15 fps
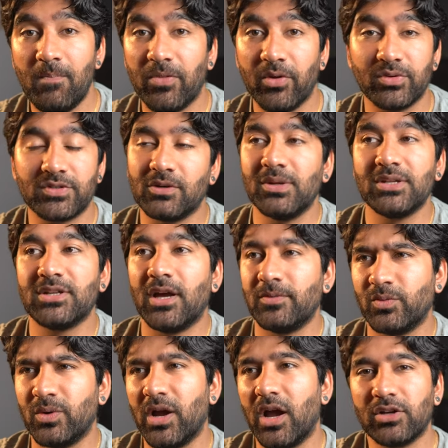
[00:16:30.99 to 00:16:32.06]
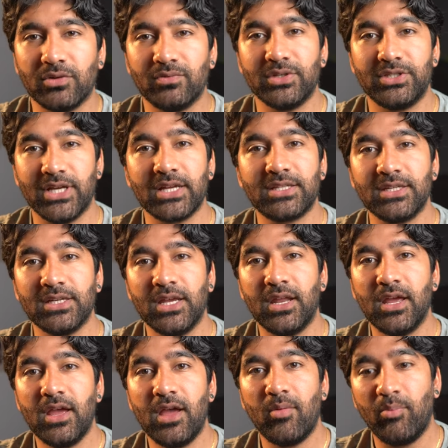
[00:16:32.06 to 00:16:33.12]
There were so many times where I got
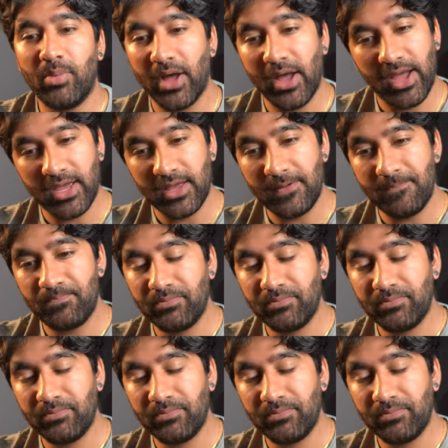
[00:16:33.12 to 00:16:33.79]
rejected by